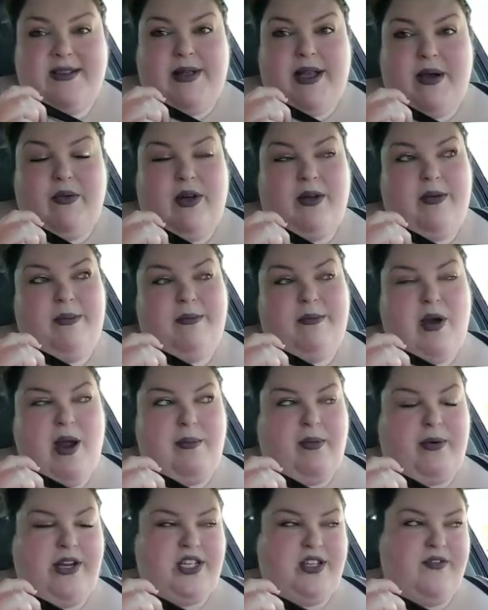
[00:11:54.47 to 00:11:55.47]
I'm like, well, in
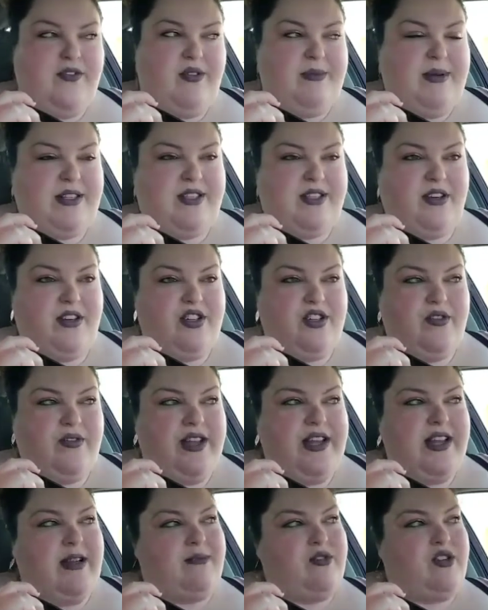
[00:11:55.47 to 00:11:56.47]
preparation for my
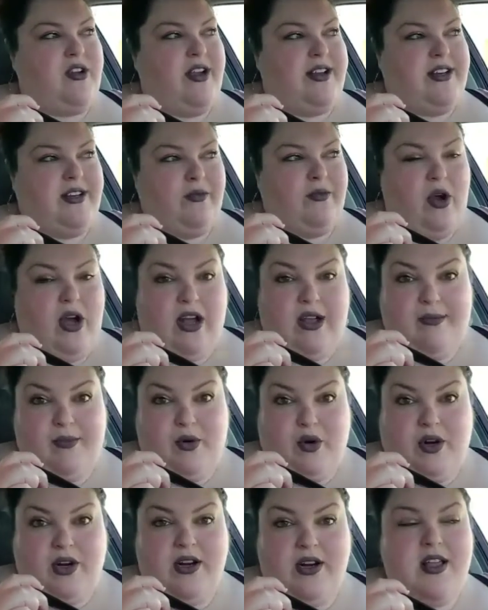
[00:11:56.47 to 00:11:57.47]
surgery, I'm trying to walk
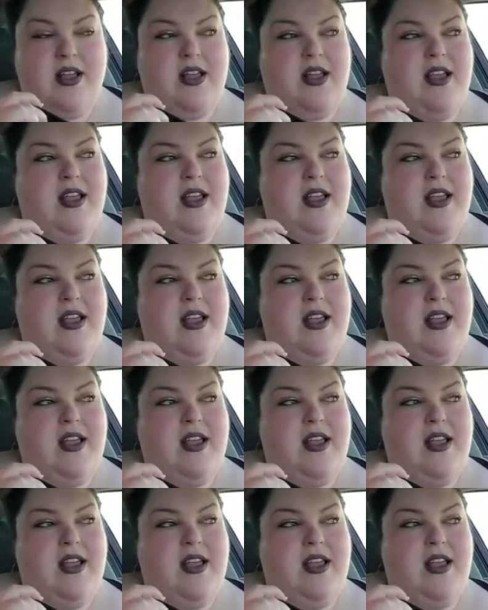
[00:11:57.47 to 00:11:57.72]
more.